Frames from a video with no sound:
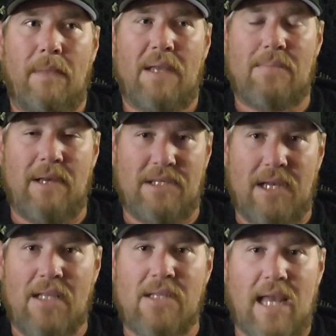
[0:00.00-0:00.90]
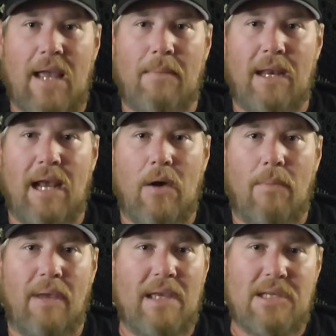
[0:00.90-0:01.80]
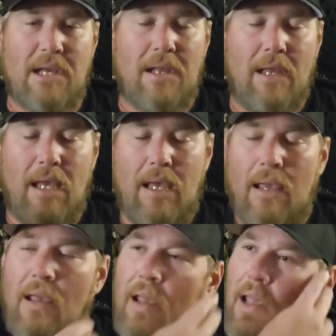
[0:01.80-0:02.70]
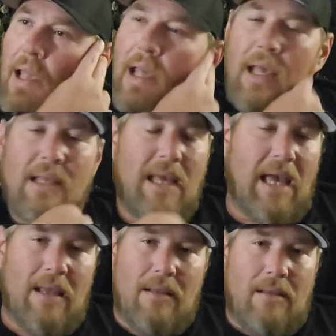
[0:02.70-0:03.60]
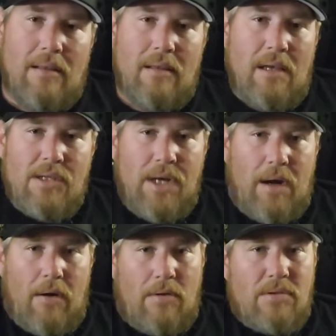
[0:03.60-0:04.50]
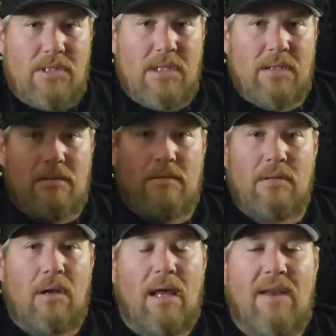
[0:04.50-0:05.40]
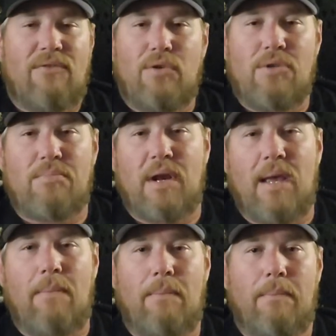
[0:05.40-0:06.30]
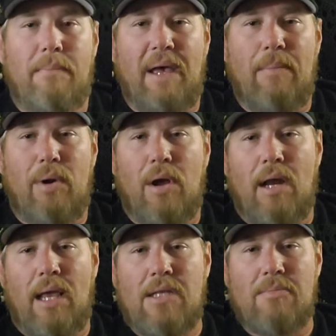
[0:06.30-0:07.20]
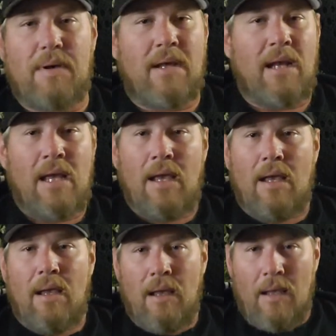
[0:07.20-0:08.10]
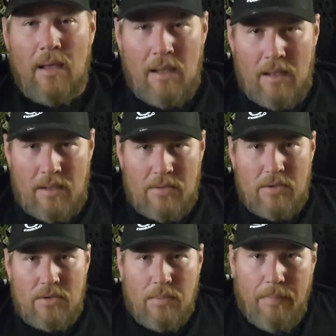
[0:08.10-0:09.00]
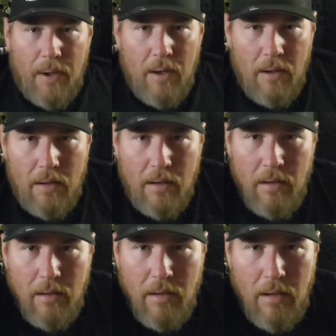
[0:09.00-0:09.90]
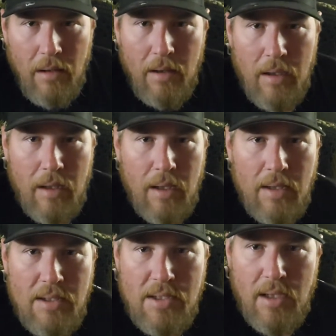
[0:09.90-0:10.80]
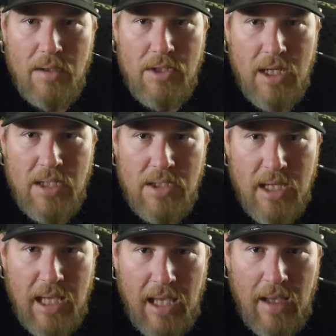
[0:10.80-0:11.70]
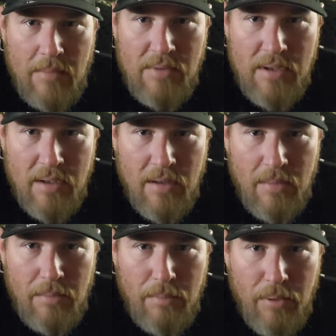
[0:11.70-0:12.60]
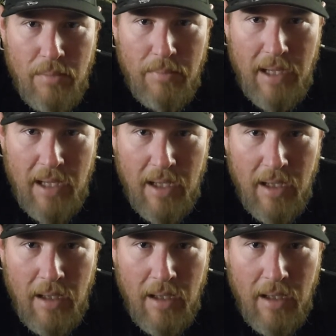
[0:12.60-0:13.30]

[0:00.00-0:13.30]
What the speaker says: As my son's hand-me-down, basically. And it's got a dozen arrows, and all I'd have to do is buy broadheads, but I used to use a Parker, and the seller changed the cams. I couldn't pull it back.